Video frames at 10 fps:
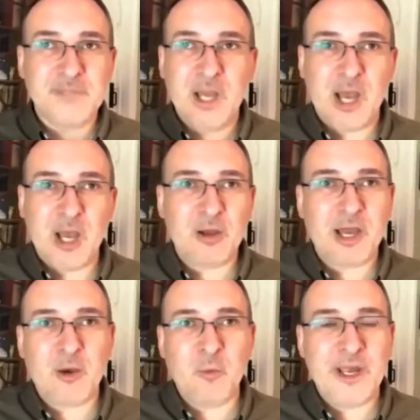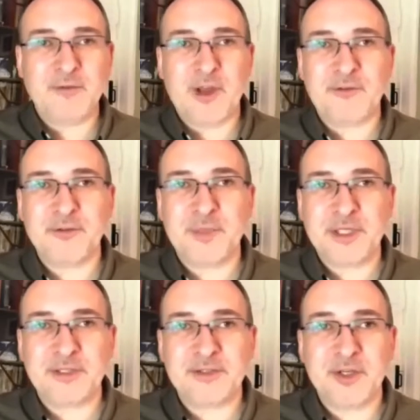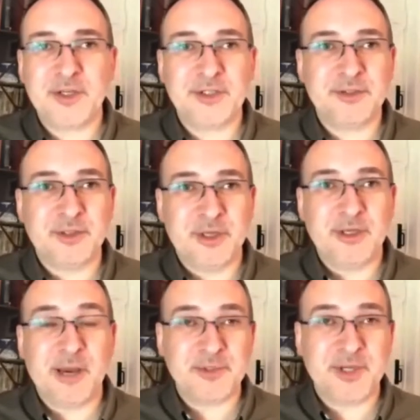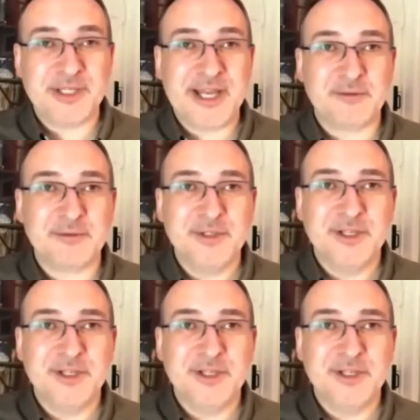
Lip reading: our way of life has been turned upside down.